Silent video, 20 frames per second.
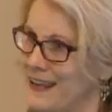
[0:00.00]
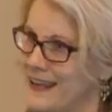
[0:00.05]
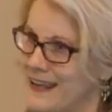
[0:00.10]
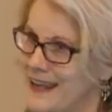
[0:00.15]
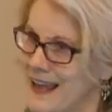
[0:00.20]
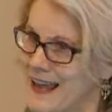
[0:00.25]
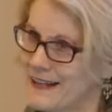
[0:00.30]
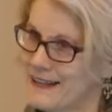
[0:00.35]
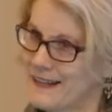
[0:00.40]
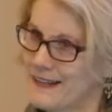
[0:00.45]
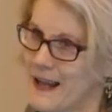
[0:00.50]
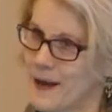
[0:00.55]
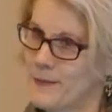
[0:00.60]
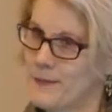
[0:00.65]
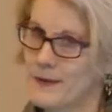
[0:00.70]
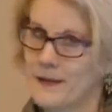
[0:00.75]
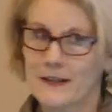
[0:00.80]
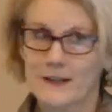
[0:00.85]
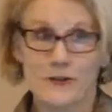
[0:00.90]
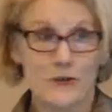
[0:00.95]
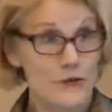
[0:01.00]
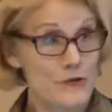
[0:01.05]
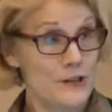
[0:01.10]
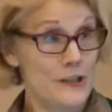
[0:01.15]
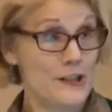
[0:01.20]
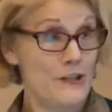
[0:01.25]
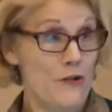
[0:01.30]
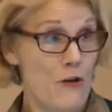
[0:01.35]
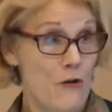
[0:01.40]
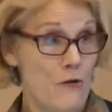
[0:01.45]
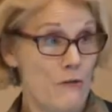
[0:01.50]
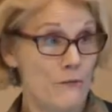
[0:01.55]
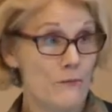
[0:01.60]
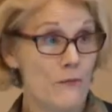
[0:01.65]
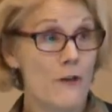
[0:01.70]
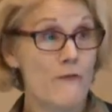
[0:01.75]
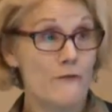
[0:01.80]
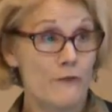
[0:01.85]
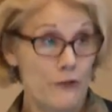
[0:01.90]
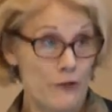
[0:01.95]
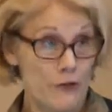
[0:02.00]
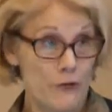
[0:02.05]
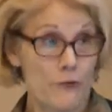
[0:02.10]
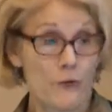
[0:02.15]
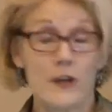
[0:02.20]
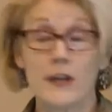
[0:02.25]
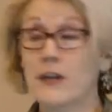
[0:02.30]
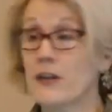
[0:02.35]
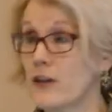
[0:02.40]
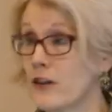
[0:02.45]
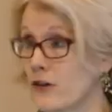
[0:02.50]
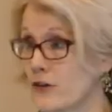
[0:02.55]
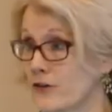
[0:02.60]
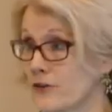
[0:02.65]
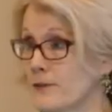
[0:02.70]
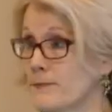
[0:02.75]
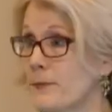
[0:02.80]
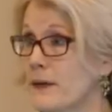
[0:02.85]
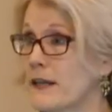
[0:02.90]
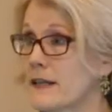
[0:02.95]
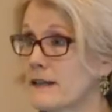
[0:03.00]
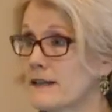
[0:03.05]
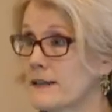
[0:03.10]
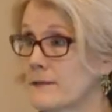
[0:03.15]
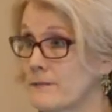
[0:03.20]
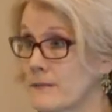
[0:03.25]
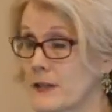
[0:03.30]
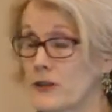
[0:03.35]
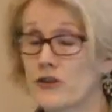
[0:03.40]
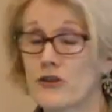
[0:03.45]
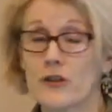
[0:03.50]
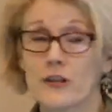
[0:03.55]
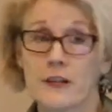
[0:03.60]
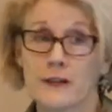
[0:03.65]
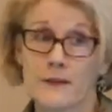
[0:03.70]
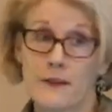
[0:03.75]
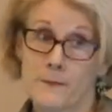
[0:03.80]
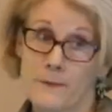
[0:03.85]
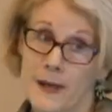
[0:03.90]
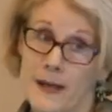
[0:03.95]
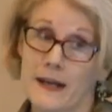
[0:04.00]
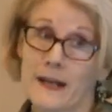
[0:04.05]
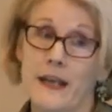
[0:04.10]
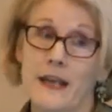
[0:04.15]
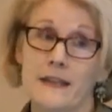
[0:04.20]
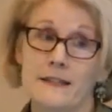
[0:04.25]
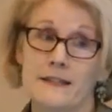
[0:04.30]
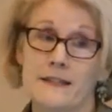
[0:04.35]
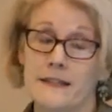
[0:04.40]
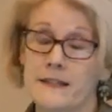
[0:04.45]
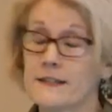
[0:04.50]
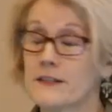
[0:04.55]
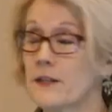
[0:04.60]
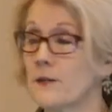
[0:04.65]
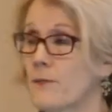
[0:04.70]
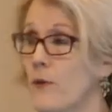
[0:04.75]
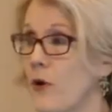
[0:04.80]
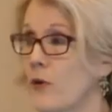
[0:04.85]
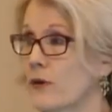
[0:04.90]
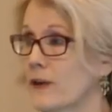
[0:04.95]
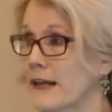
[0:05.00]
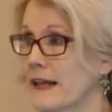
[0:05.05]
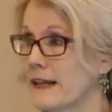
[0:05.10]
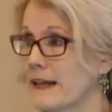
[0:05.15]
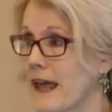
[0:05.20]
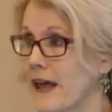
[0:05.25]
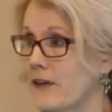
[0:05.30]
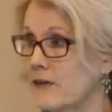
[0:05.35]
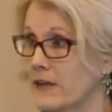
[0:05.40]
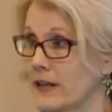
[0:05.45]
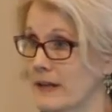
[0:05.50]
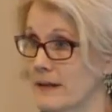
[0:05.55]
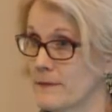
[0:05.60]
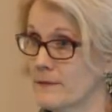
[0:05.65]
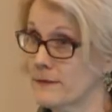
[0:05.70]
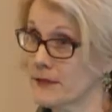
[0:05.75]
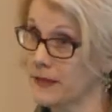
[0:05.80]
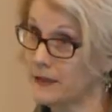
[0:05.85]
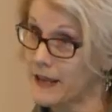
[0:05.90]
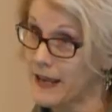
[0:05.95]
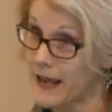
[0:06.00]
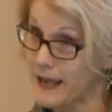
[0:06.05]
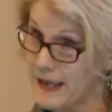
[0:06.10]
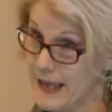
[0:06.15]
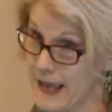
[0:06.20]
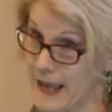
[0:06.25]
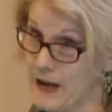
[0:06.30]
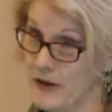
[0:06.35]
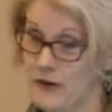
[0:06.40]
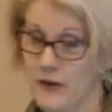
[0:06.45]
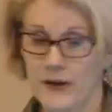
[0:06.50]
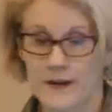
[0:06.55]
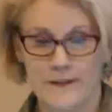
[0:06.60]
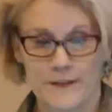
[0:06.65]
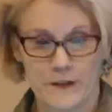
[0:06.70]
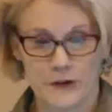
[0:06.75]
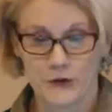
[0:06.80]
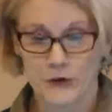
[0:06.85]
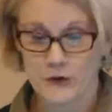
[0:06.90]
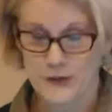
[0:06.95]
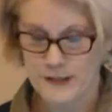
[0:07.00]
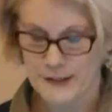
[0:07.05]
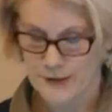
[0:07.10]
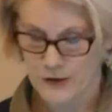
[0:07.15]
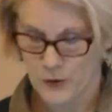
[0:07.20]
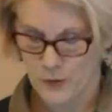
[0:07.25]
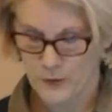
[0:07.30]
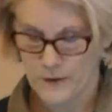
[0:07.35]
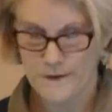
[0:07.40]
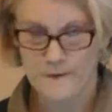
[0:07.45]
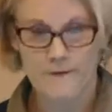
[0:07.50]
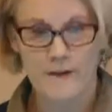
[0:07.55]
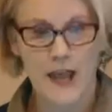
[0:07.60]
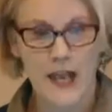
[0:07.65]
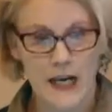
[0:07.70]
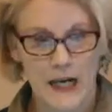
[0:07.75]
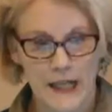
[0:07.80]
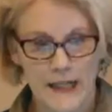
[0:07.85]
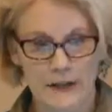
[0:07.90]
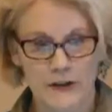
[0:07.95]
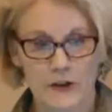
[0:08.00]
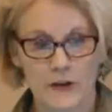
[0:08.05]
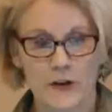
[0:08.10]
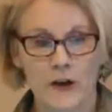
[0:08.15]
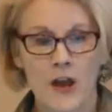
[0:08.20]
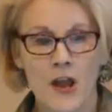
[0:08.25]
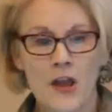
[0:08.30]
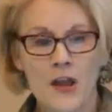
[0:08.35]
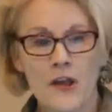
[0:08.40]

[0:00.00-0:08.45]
he ended up in a nursing home for three years because in Michigan, the Medicaid system only allowed him to get care in the nursing home with a ventilator.